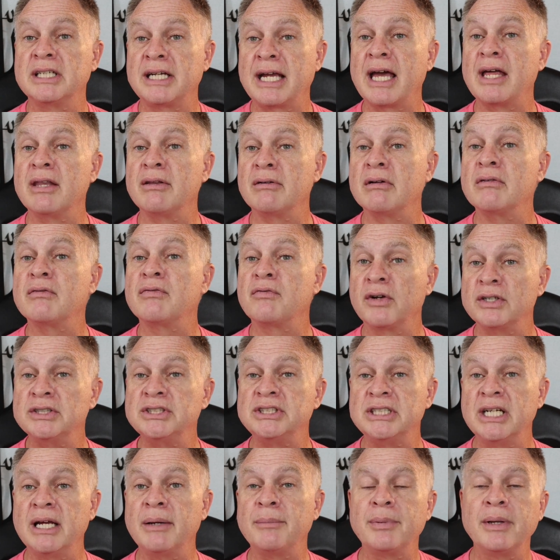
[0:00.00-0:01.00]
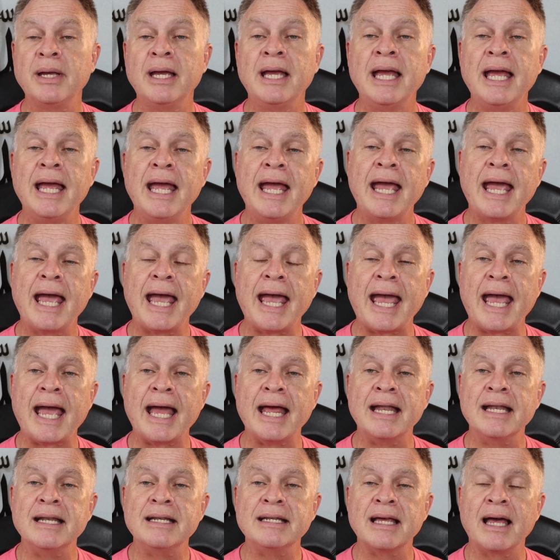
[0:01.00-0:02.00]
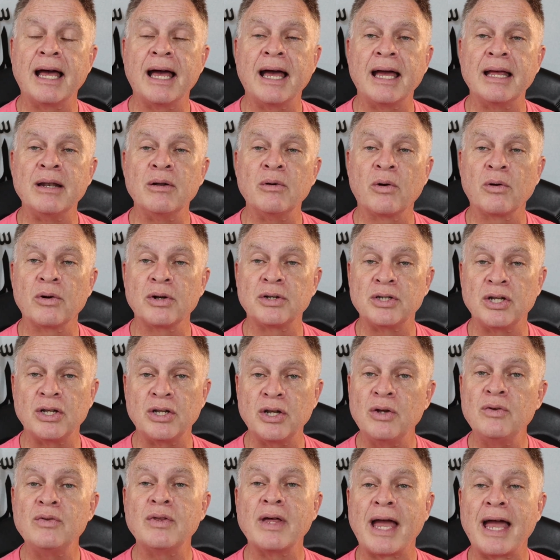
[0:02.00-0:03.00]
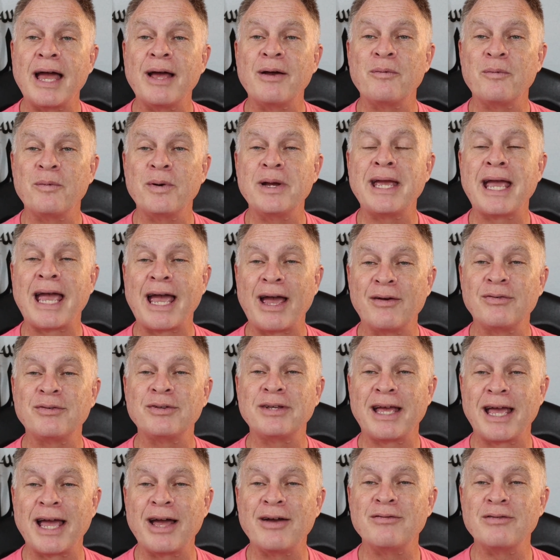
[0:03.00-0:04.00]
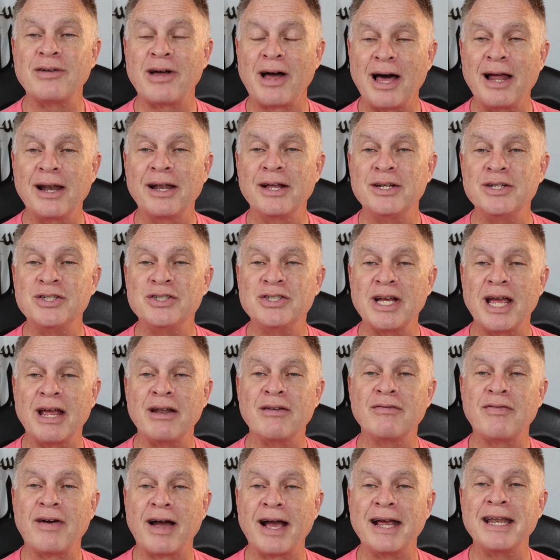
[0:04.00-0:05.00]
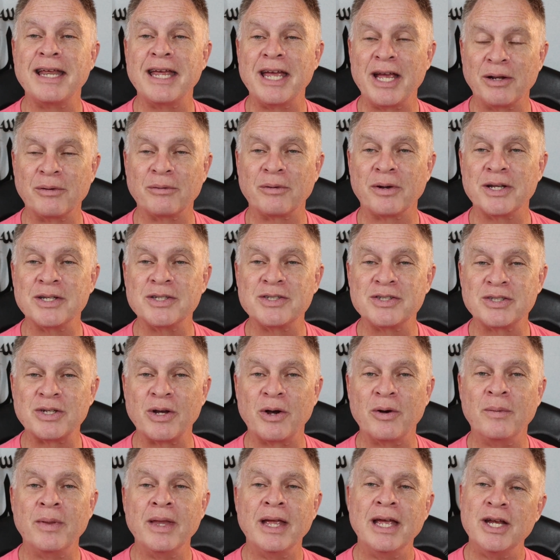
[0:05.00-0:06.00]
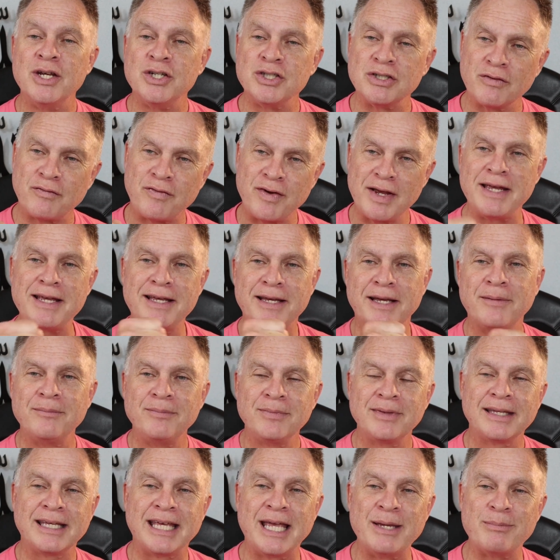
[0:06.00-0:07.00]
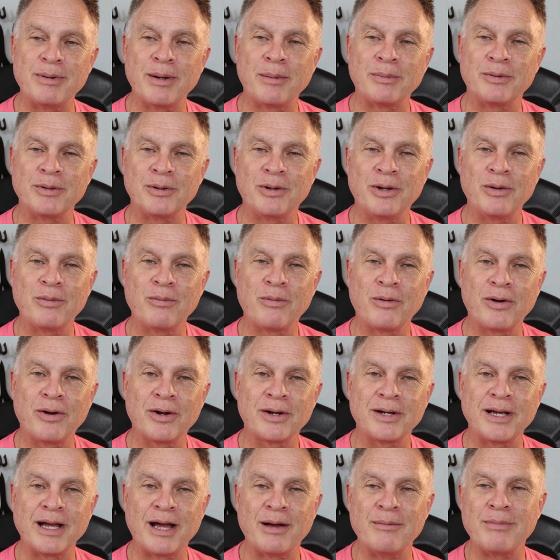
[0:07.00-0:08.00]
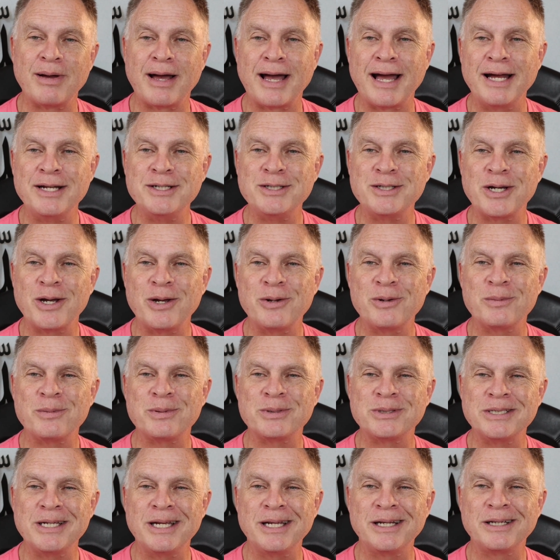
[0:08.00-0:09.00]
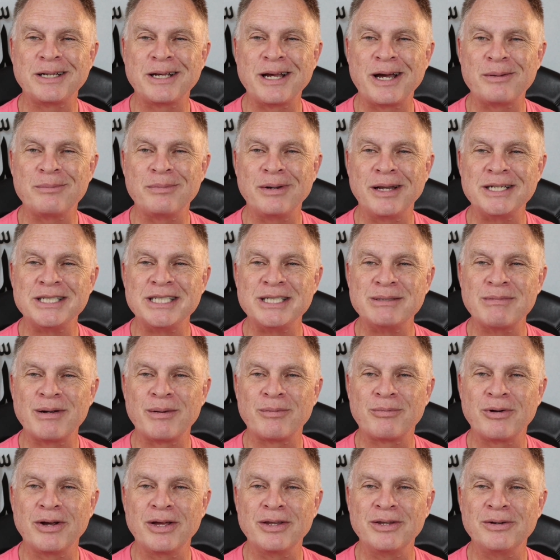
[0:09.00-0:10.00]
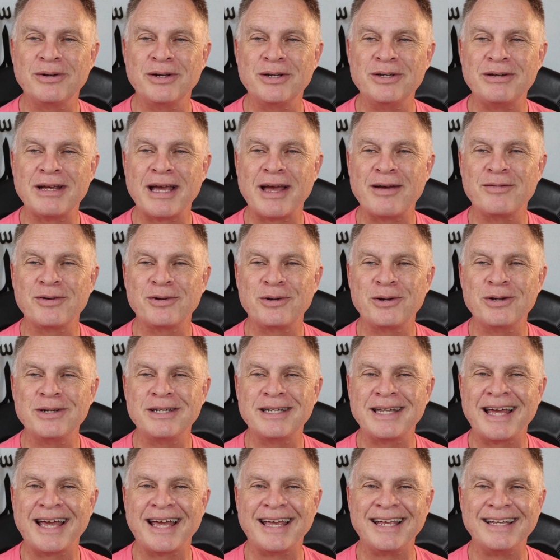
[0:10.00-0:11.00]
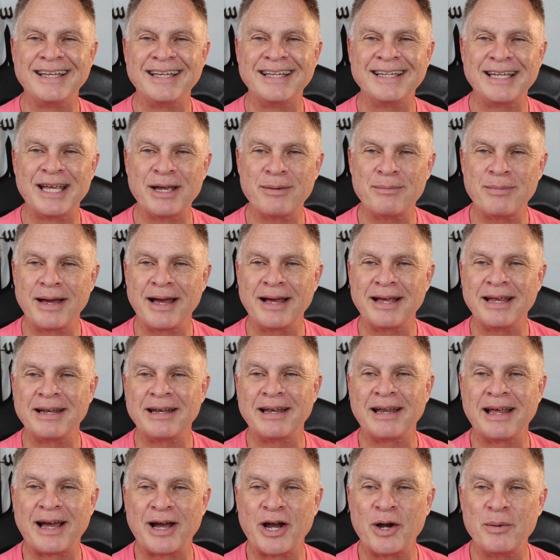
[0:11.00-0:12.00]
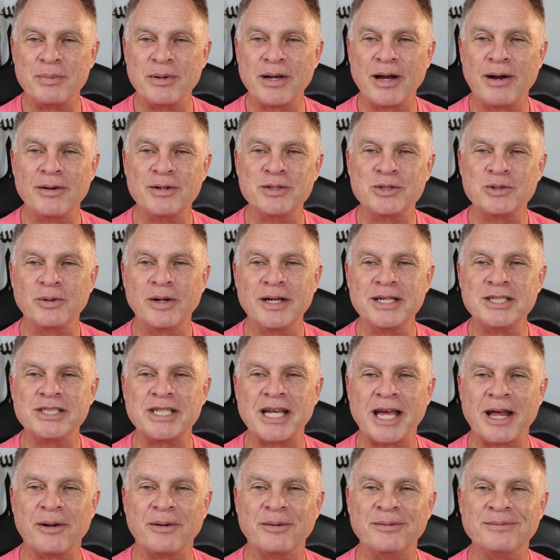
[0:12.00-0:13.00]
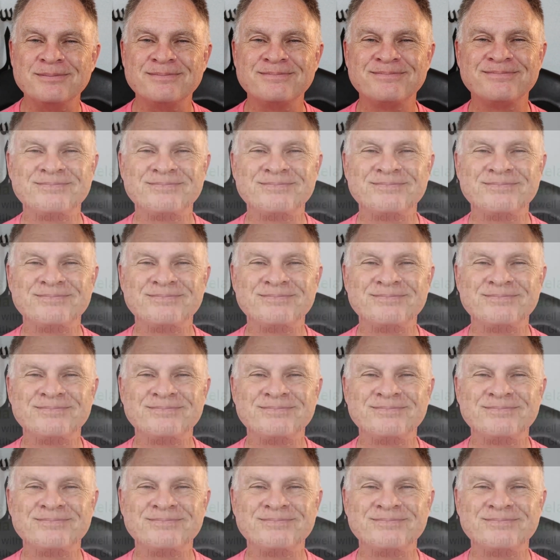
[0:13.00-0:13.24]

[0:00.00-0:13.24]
together in friendship. And in order to do that, we have to have knowledge and fight ignorance. So, Shafiq, keep up the good work. I'm behind you 100%. God bless you, my brother, and you have a good day. Get by, and I hope y'all enjoy his channel.